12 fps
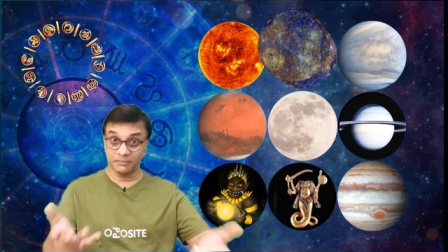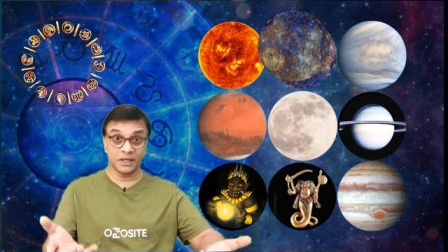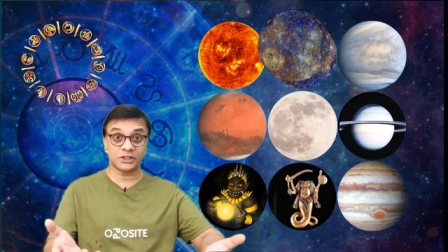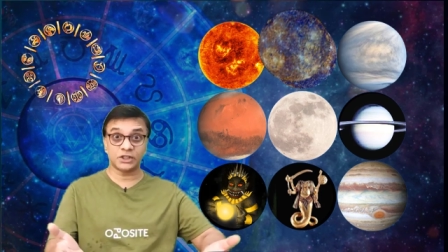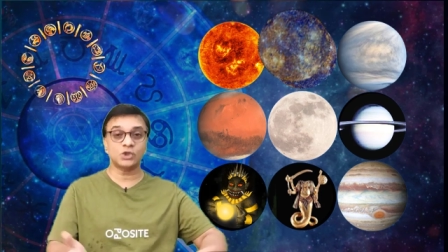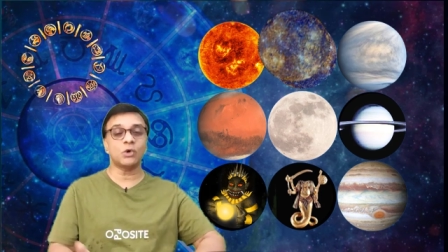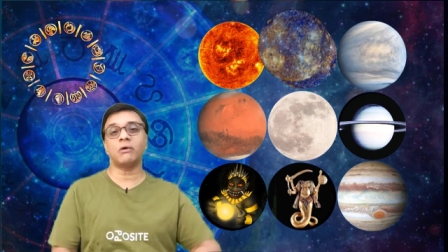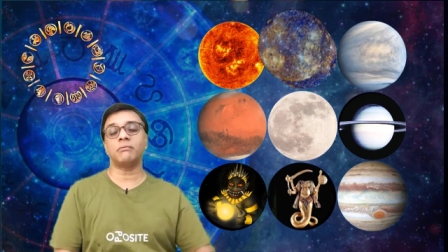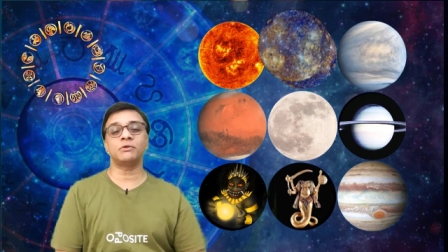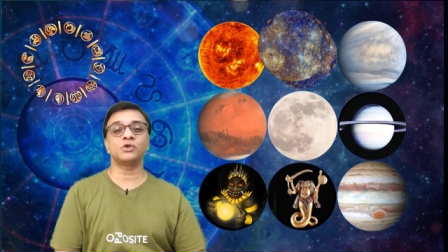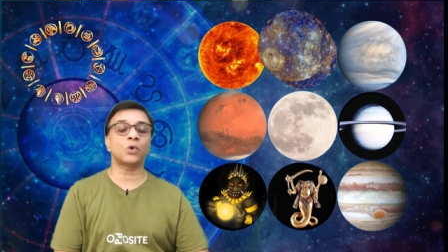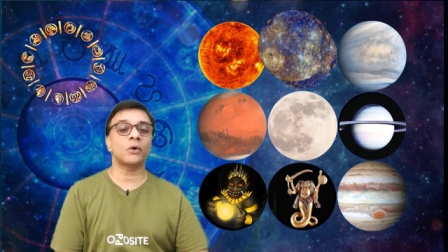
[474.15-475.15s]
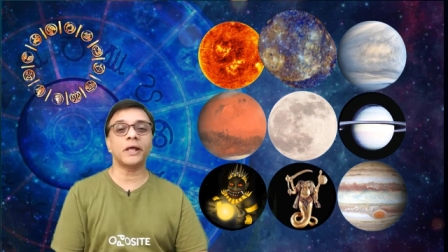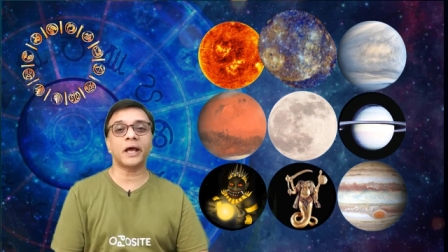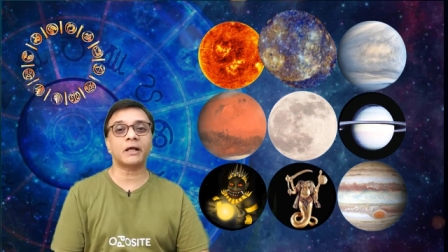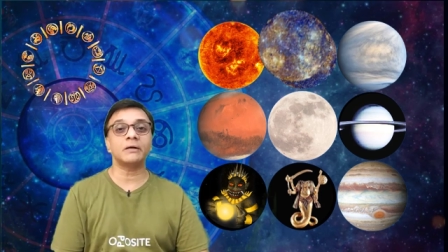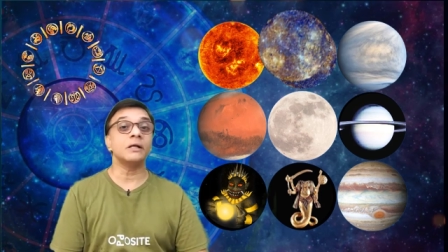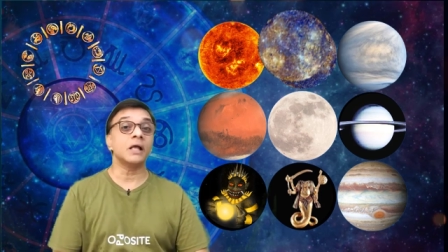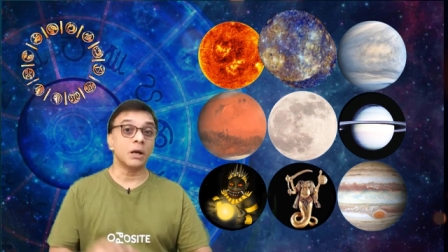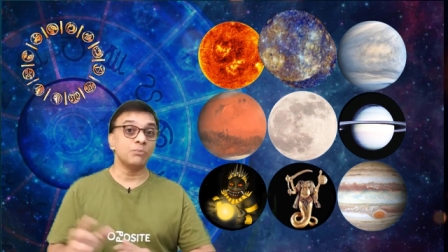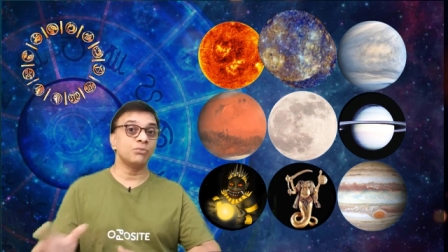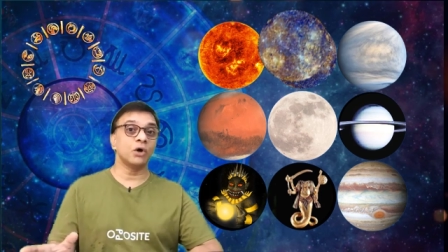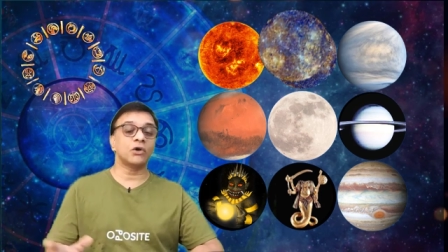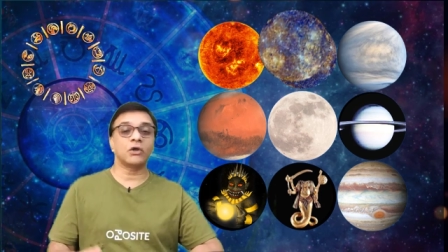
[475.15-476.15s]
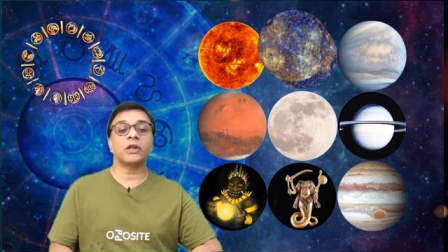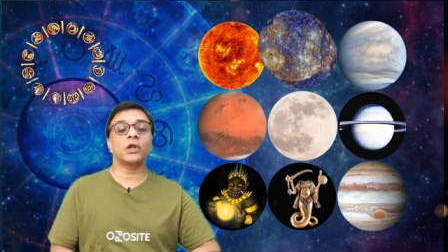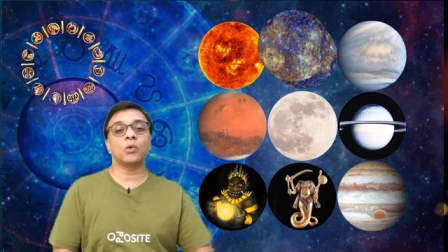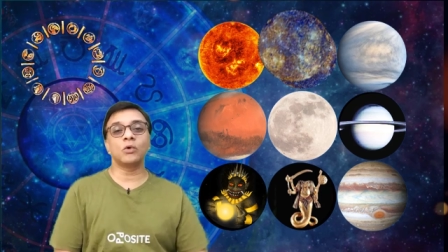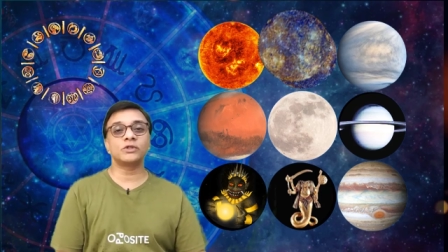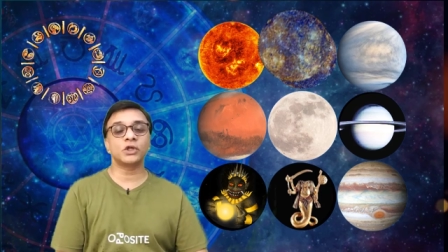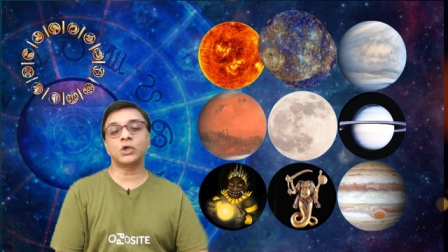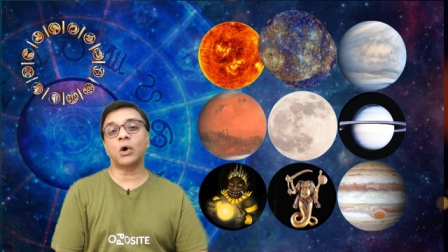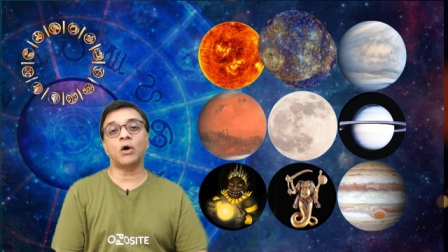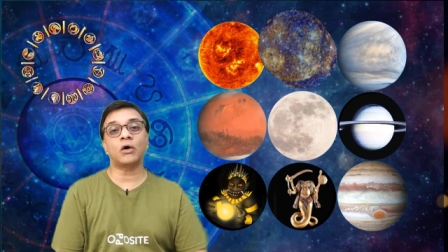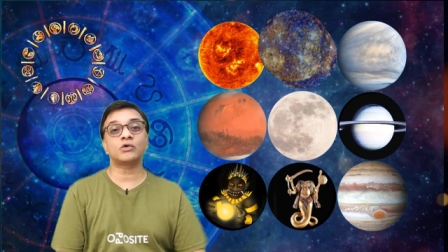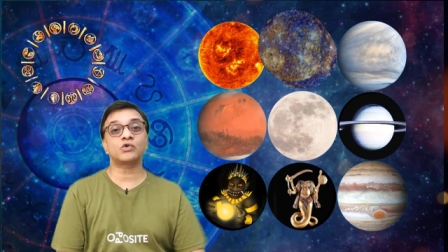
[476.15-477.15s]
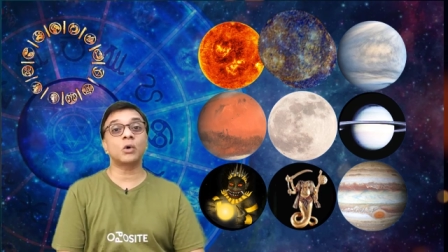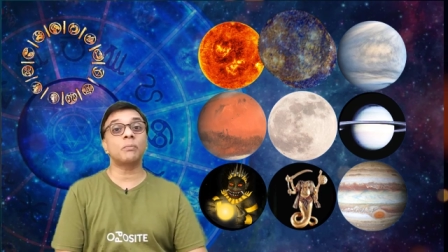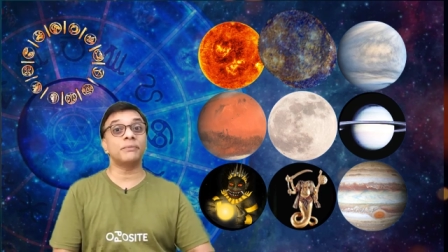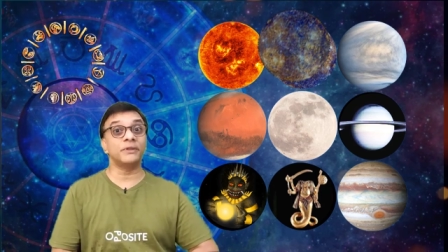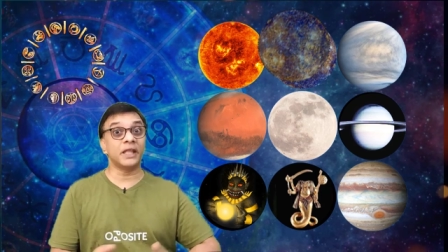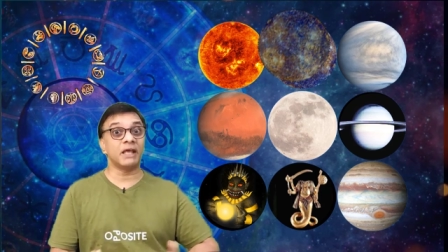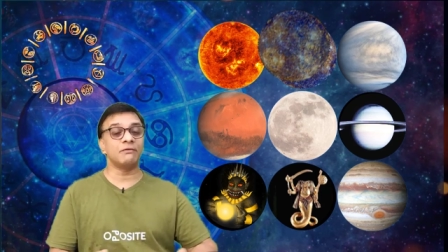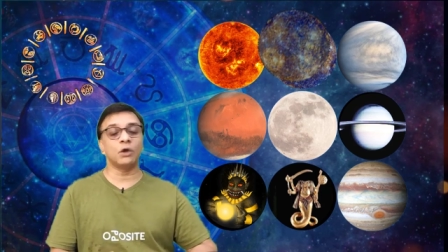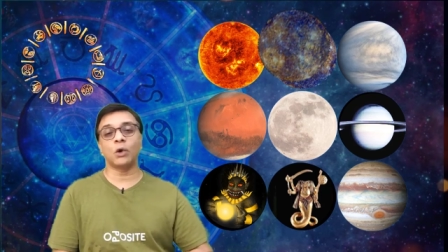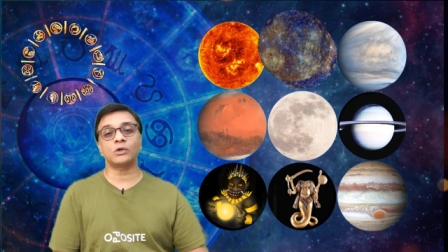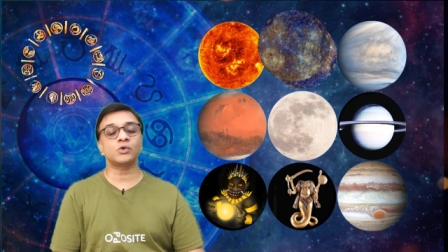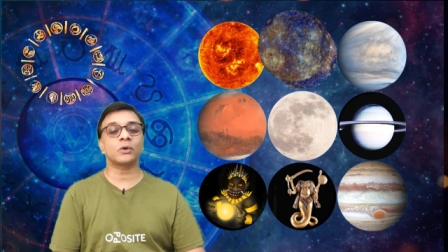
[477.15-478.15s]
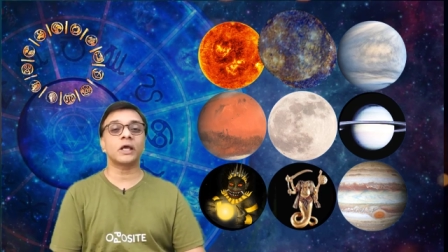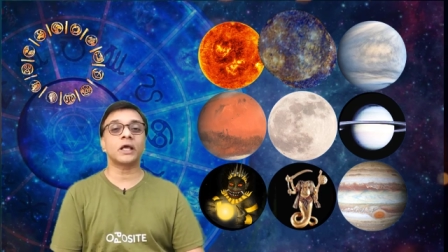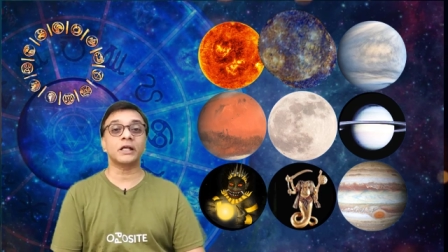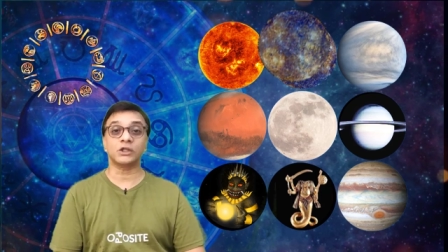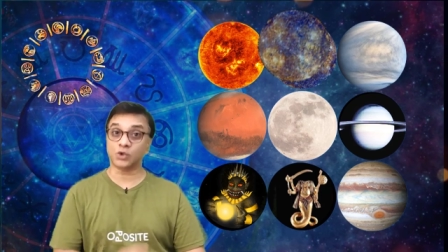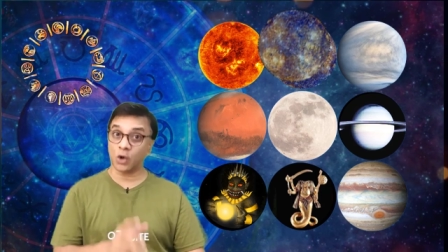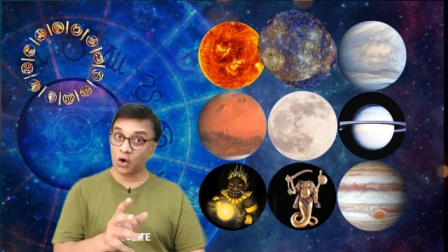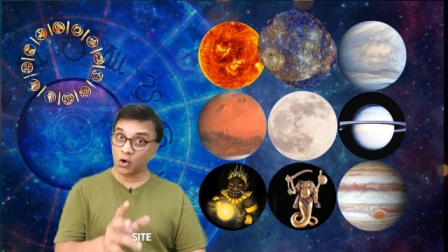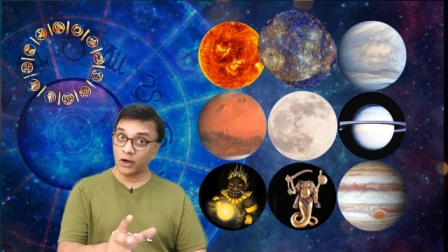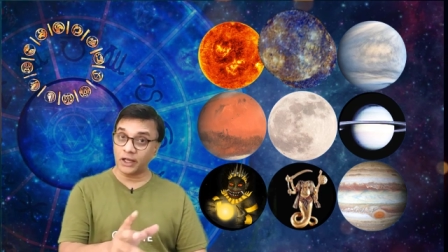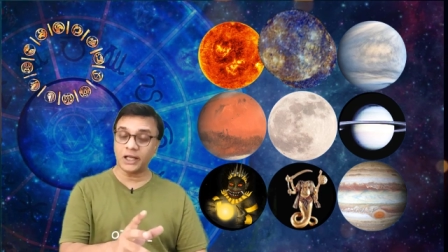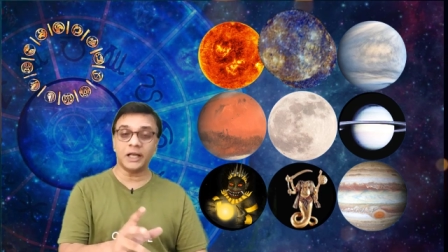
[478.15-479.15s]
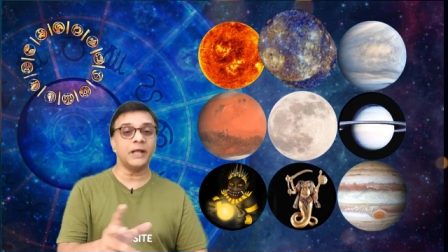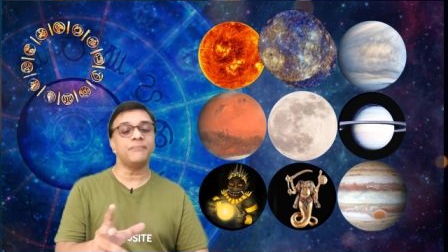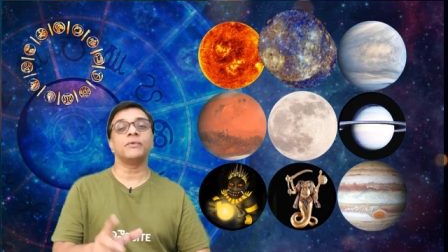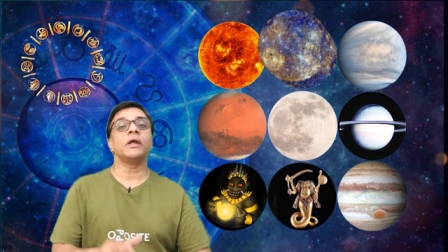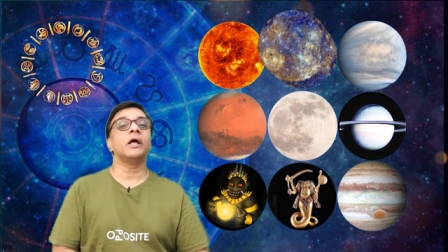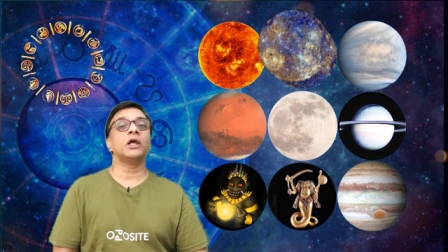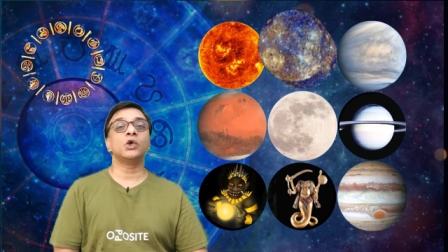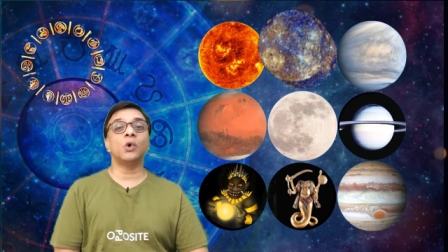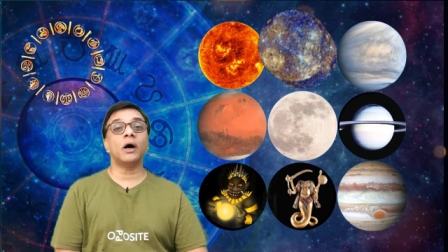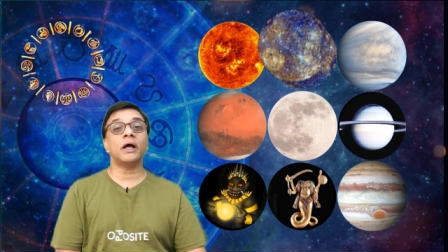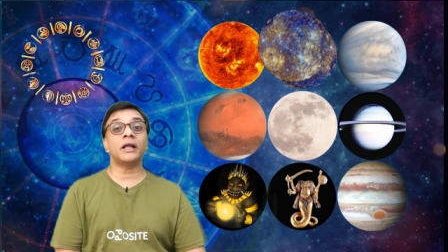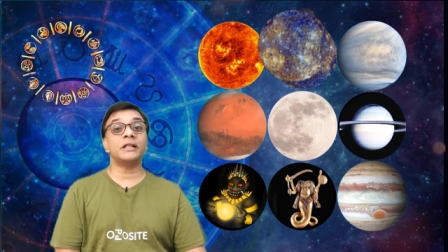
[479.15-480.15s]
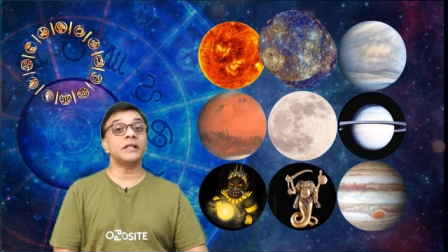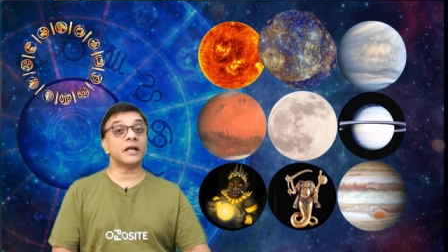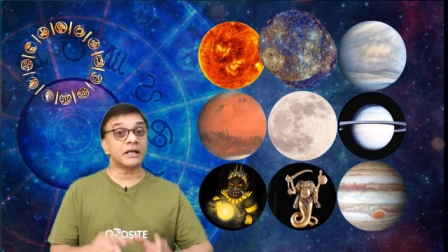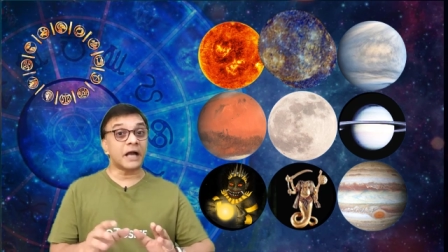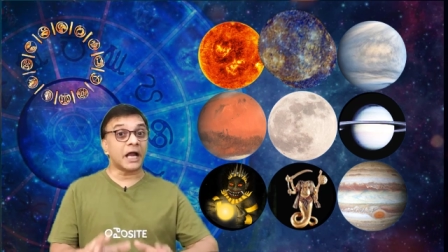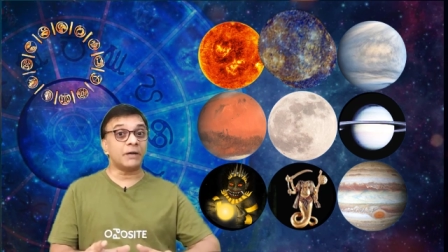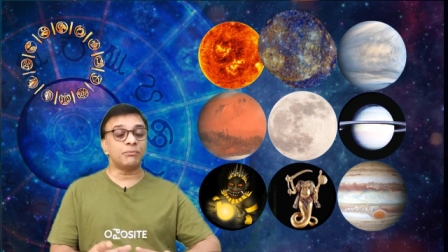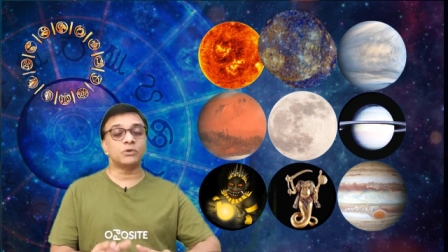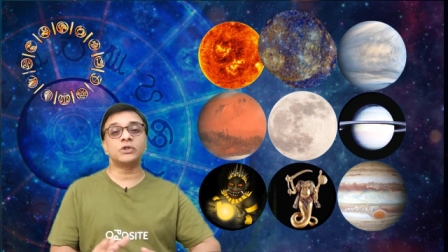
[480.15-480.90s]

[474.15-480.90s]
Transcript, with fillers: basis your zodiac mercury rules in your horoscope they will also kick in so accordingly you are in the right